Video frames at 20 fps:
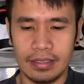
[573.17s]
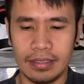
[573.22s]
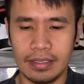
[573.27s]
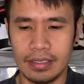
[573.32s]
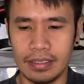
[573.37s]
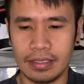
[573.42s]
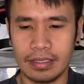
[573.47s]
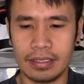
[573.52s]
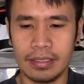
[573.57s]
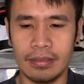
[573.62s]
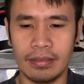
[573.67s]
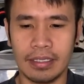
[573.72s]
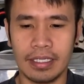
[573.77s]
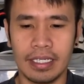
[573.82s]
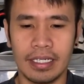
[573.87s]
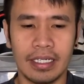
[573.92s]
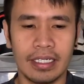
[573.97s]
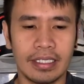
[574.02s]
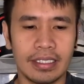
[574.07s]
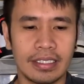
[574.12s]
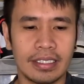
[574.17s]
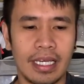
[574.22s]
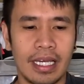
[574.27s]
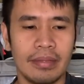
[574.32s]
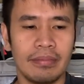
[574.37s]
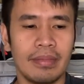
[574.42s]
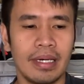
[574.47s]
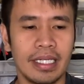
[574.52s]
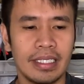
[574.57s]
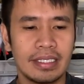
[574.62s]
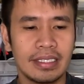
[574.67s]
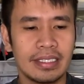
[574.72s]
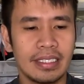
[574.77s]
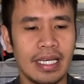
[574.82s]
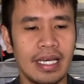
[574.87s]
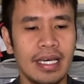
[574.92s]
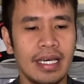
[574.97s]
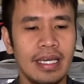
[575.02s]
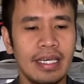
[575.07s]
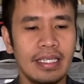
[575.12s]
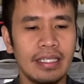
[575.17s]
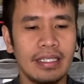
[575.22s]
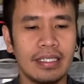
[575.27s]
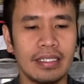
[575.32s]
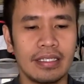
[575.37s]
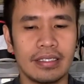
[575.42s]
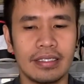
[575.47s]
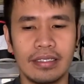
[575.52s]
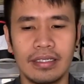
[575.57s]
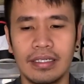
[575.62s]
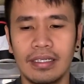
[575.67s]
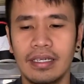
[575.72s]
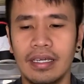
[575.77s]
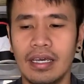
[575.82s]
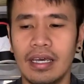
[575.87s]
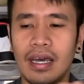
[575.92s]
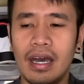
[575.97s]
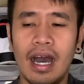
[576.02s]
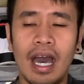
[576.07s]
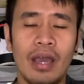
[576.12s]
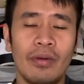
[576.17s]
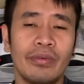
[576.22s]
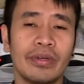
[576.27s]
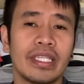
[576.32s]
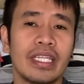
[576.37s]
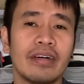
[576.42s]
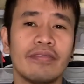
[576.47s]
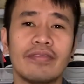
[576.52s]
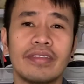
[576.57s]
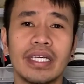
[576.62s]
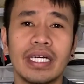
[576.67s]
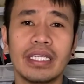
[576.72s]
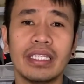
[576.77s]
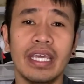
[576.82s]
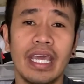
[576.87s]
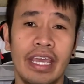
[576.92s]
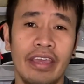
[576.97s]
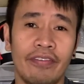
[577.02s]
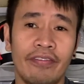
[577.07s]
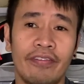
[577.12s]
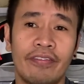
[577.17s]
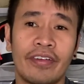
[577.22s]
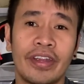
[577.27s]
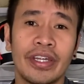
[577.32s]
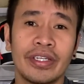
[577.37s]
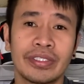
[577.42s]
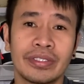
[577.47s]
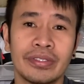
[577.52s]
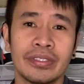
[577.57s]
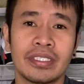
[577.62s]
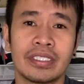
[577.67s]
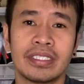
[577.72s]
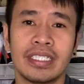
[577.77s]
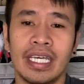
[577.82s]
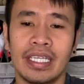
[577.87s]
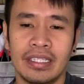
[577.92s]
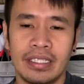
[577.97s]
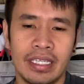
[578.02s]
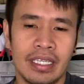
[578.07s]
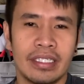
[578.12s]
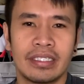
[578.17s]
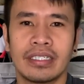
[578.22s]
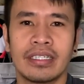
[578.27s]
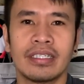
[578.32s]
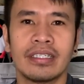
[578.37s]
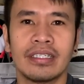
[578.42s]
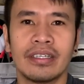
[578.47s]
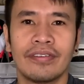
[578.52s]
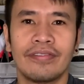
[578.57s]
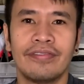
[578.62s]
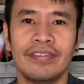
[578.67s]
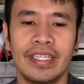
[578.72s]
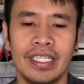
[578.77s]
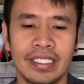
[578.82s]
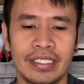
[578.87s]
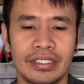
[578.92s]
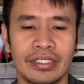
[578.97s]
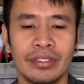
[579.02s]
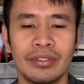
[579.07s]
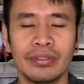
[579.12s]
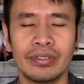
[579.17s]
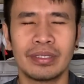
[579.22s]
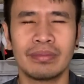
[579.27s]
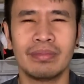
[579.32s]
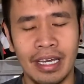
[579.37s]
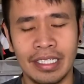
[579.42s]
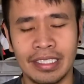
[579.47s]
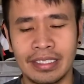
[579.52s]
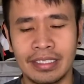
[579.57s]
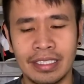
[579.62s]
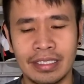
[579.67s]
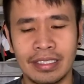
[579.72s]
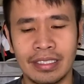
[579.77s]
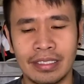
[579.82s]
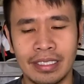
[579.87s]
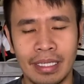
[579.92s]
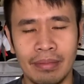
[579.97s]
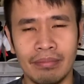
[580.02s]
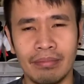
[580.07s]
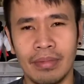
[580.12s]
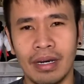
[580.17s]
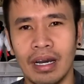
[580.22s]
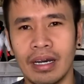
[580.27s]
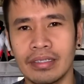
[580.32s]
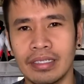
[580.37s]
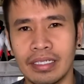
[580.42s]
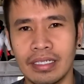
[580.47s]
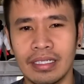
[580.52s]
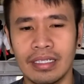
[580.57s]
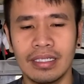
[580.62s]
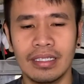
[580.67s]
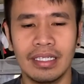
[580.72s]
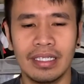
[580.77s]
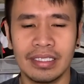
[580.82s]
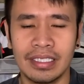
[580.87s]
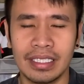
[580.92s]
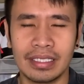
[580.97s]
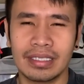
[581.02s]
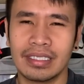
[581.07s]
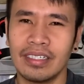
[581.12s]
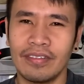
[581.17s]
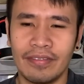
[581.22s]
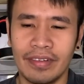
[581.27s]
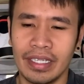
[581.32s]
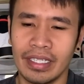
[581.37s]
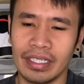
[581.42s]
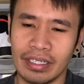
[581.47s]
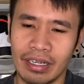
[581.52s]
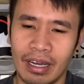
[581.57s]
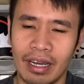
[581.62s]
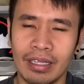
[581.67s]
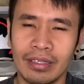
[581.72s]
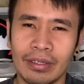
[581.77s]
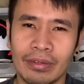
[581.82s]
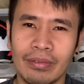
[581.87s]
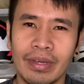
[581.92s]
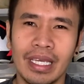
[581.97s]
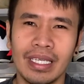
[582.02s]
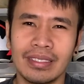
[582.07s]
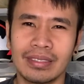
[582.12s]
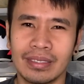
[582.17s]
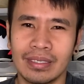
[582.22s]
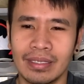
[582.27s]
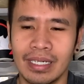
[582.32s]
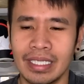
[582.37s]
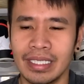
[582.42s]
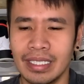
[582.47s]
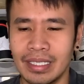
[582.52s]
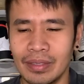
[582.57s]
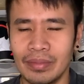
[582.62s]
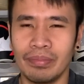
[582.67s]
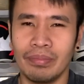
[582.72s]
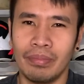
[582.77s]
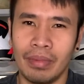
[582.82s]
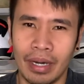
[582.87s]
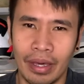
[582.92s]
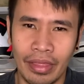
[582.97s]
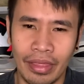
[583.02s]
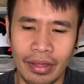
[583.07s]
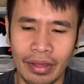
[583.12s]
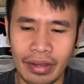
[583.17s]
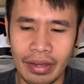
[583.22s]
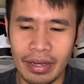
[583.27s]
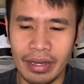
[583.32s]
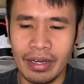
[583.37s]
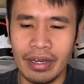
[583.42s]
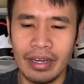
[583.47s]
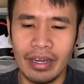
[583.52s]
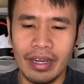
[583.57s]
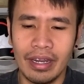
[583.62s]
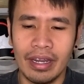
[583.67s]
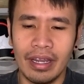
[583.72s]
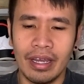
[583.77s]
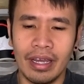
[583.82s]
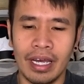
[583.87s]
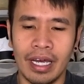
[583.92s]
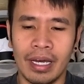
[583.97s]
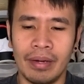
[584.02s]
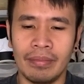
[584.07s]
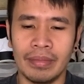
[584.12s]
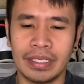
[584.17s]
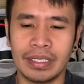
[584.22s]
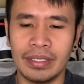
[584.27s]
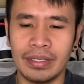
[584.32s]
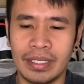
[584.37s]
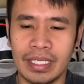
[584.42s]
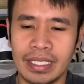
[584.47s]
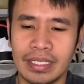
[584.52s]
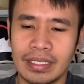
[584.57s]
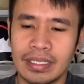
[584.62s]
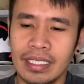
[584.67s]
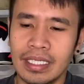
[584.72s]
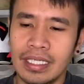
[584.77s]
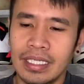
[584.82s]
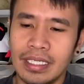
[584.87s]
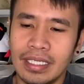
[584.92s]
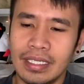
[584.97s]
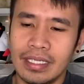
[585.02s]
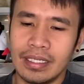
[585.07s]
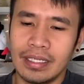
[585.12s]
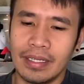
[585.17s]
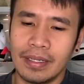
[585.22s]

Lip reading: Let's look at it side by side. I would have done a versus edition of these shoes, but it's just the same model, just different colorway, so I didn't bother. As you can see,